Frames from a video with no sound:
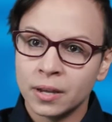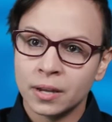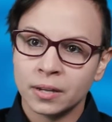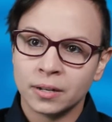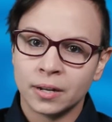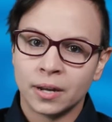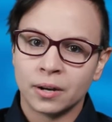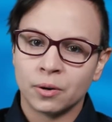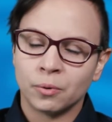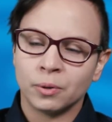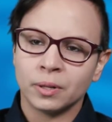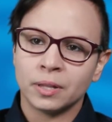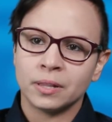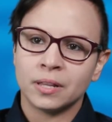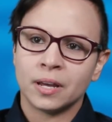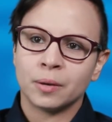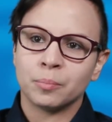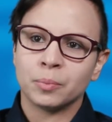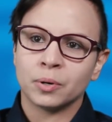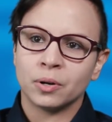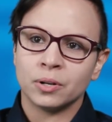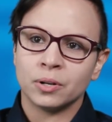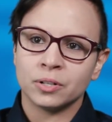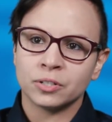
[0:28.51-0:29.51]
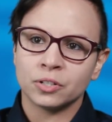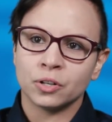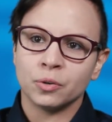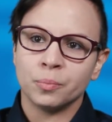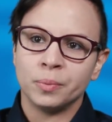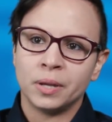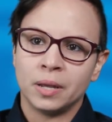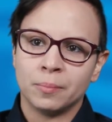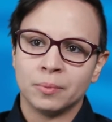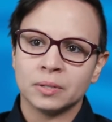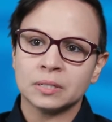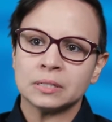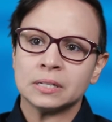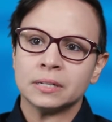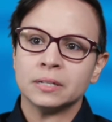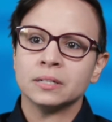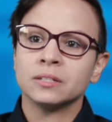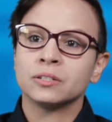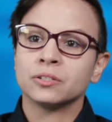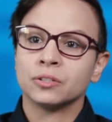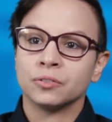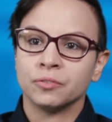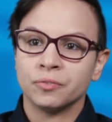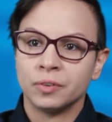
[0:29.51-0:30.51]
and not only that, but also be able to
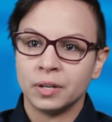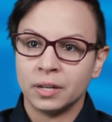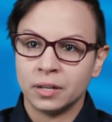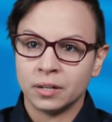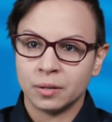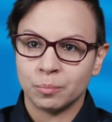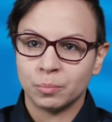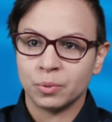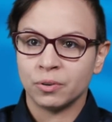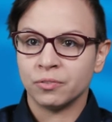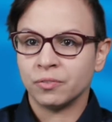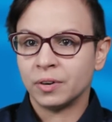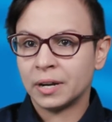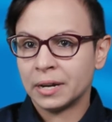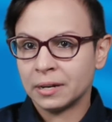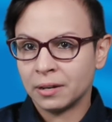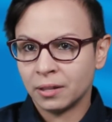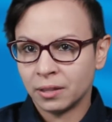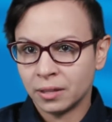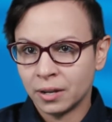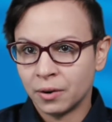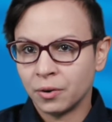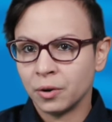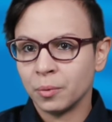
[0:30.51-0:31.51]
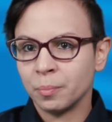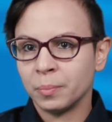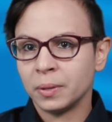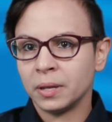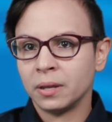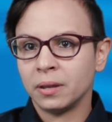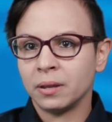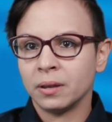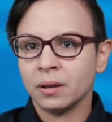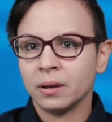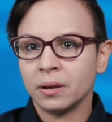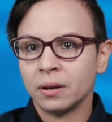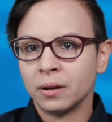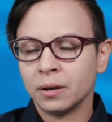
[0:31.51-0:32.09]
intervene and provide therapy